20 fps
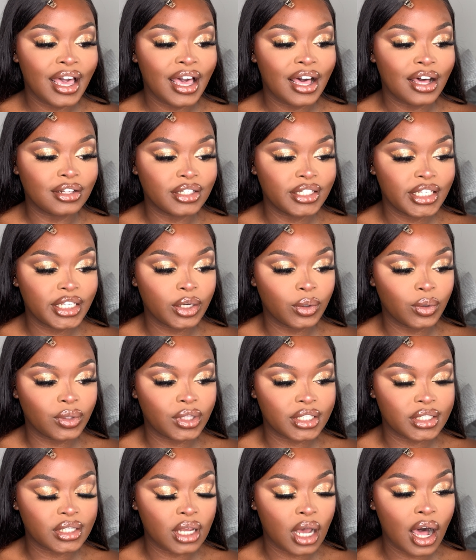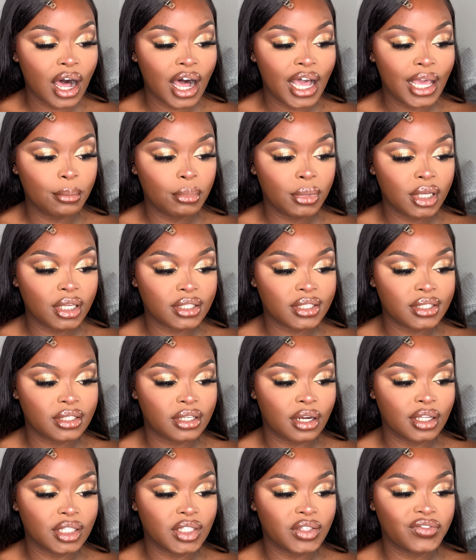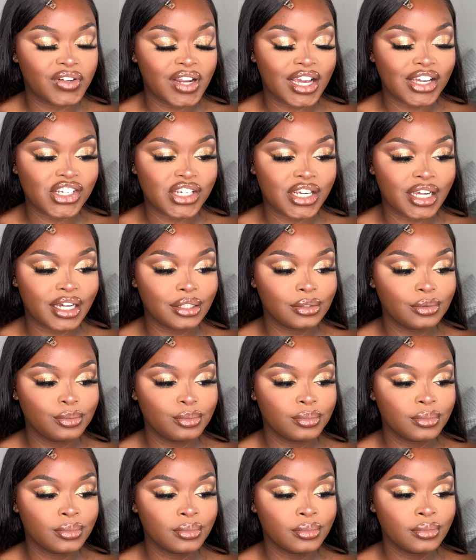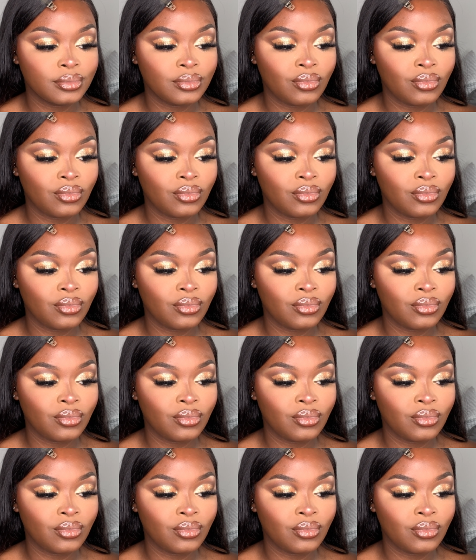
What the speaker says: until the time starts flashing,